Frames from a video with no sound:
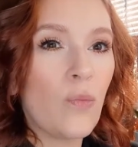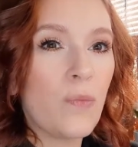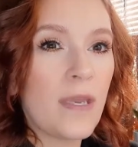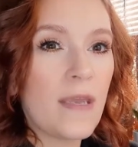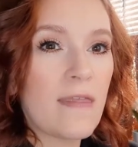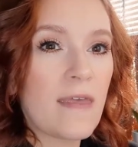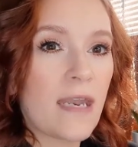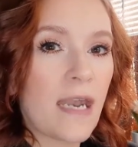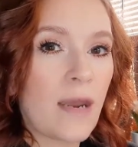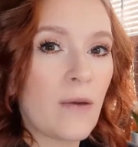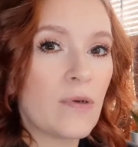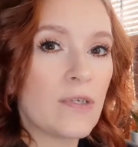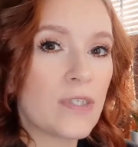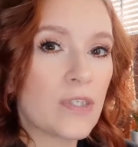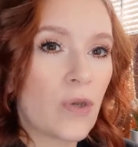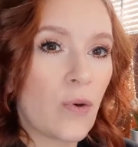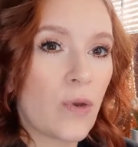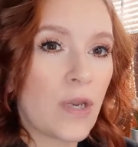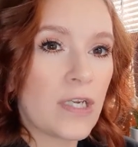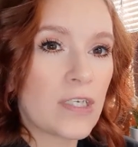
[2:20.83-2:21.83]
me that I was
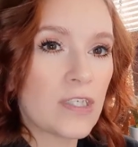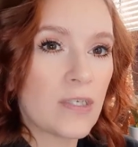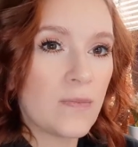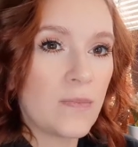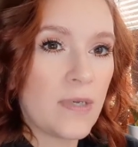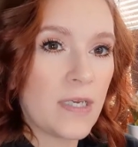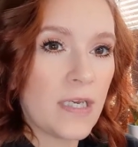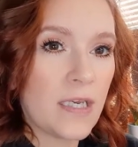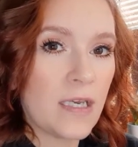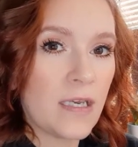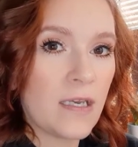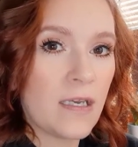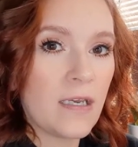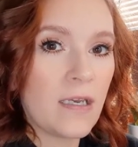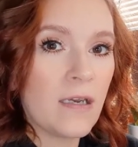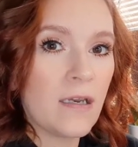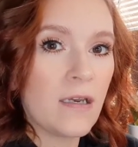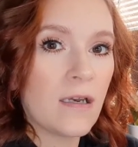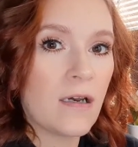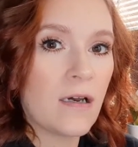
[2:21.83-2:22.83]
going to
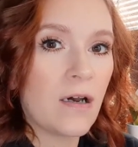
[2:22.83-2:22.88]
be